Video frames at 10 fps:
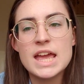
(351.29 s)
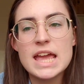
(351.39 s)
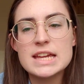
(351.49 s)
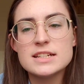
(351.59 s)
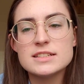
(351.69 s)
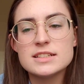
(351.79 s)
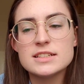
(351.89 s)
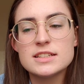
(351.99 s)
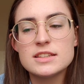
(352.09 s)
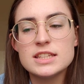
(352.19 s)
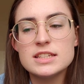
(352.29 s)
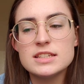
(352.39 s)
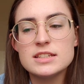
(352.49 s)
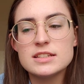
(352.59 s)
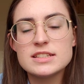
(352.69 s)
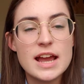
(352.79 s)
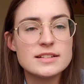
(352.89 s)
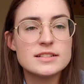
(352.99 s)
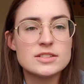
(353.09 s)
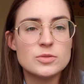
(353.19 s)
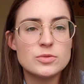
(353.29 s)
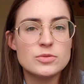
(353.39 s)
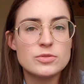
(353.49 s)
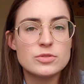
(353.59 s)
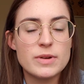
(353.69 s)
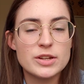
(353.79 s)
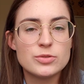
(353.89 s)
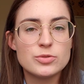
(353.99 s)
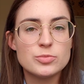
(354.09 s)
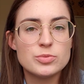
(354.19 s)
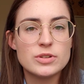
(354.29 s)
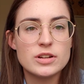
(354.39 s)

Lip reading: And the tactic that my group,